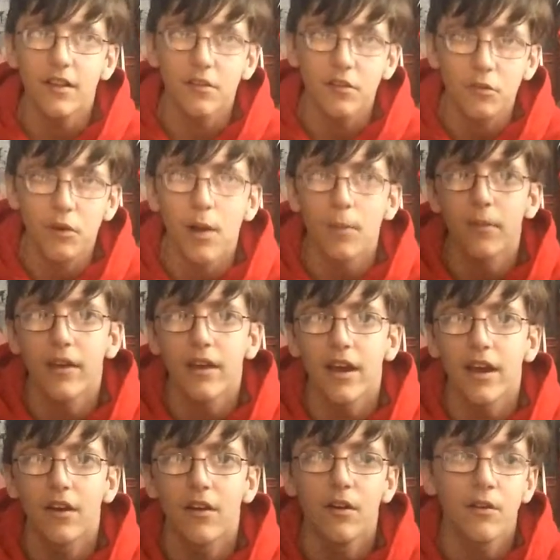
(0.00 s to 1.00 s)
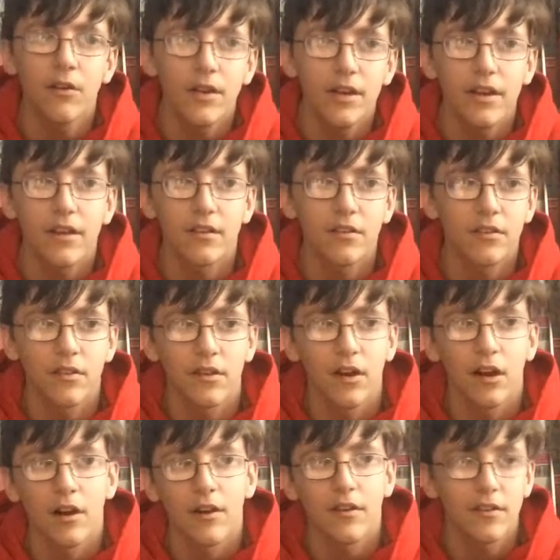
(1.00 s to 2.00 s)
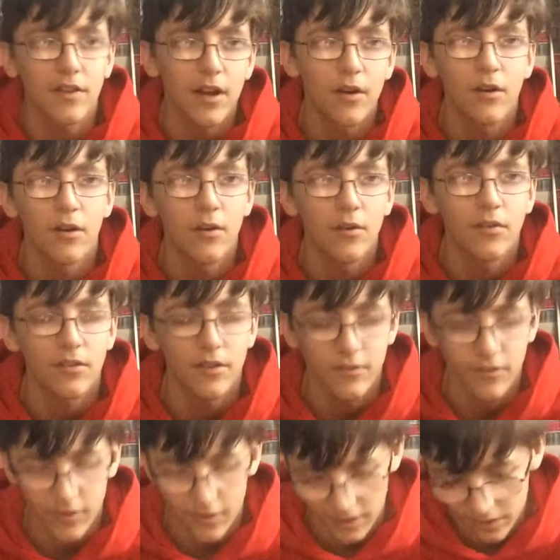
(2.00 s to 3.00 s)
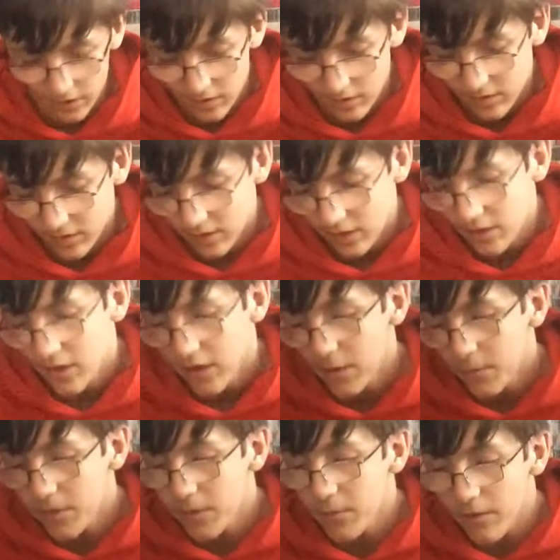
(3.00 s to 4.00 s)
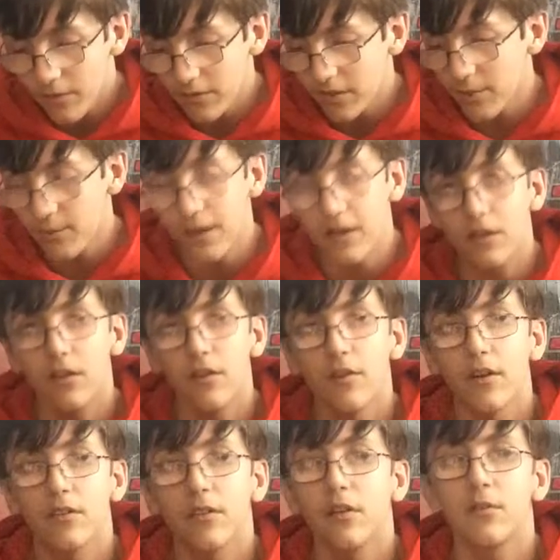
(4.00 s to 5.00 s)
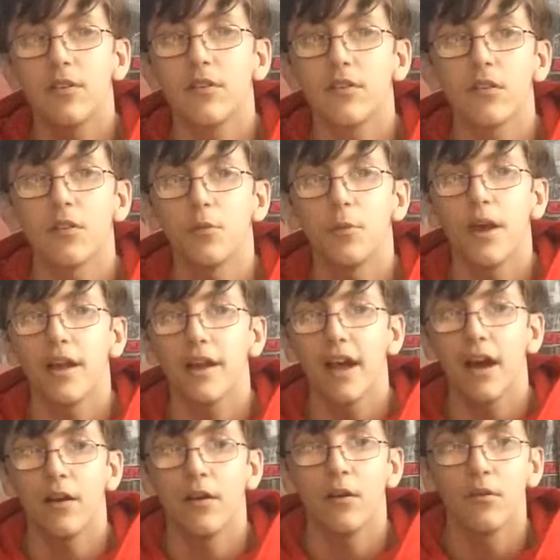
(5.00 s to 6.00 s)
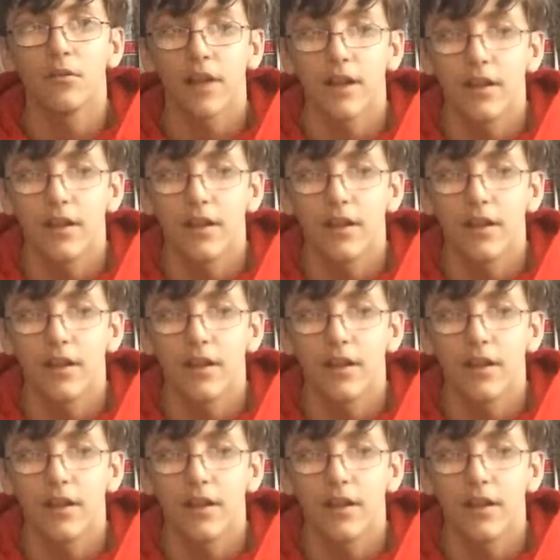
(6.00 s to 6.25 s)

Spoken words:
has a grappling arrow, he has the ice arrows and everything else. But in the Marvel Cinematic Universe, he only uses the regular arrows